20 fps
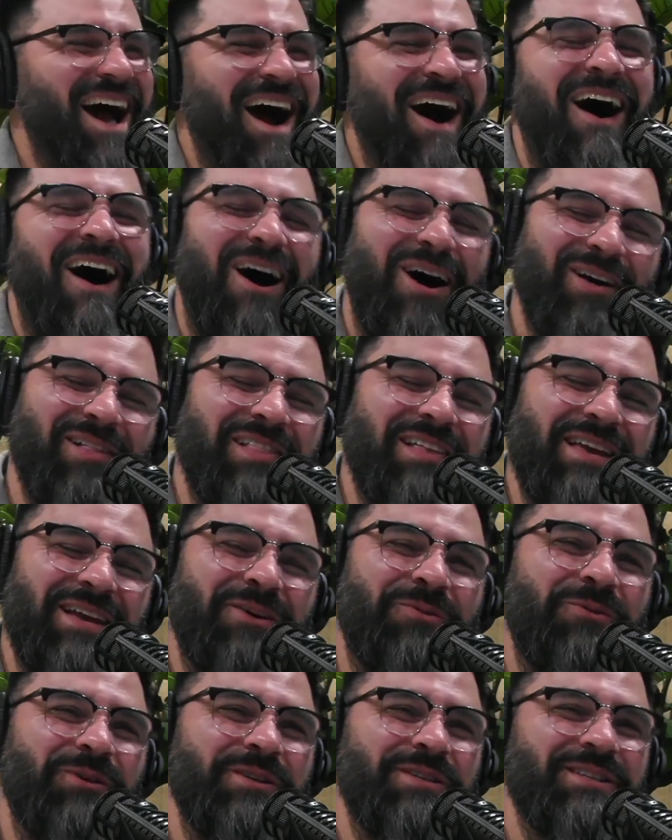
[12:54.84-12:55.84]
our
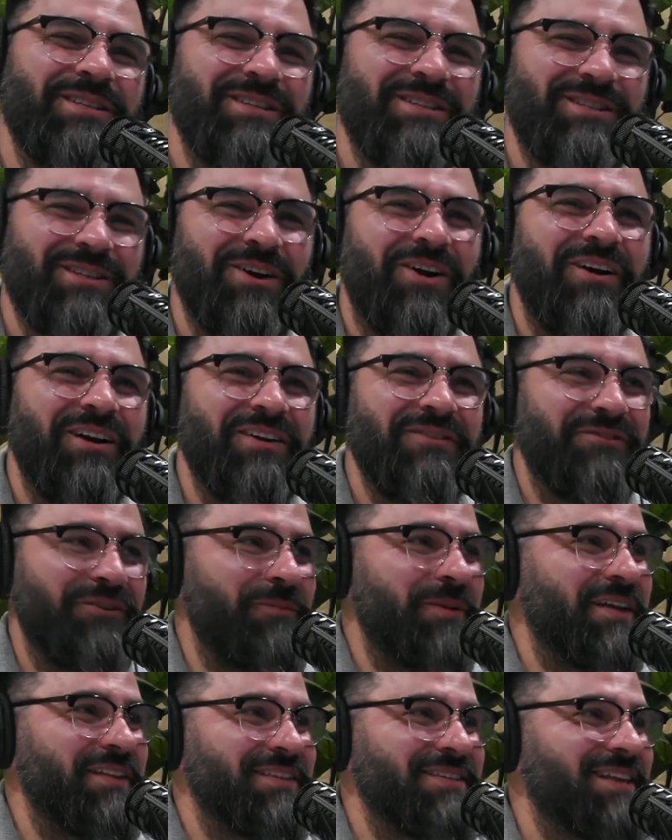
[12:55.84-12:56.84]
leak was starting
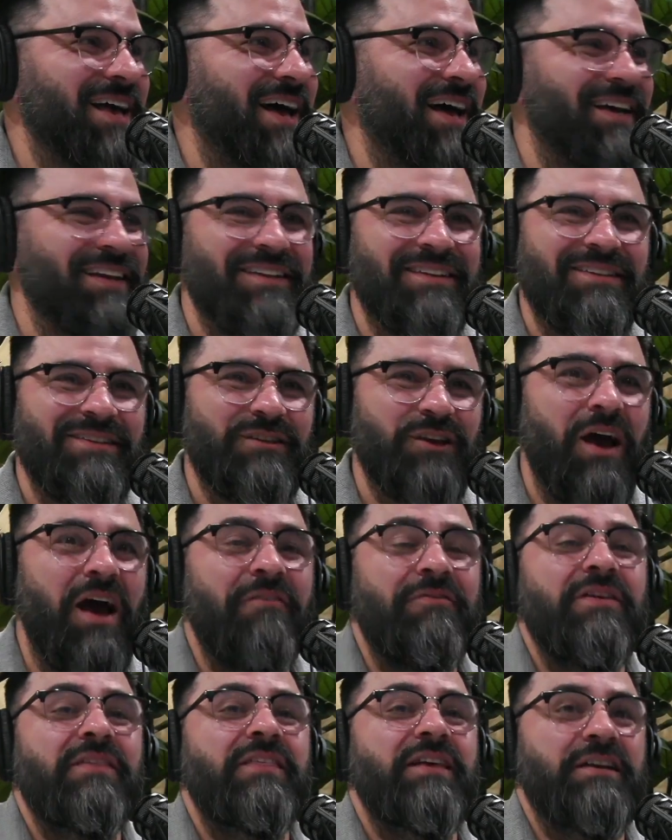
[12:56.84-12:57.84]
from inside. So
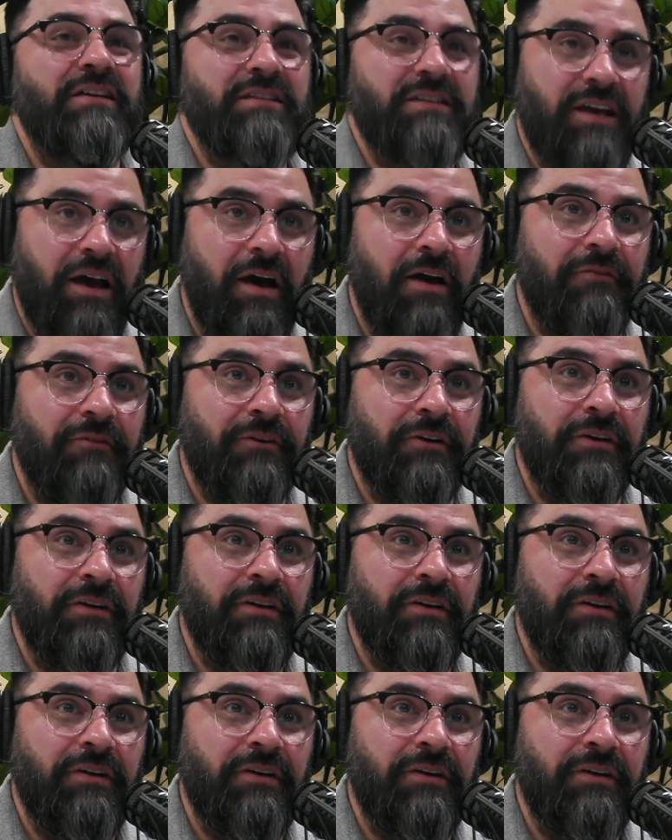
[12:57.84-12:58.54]
everything is covered.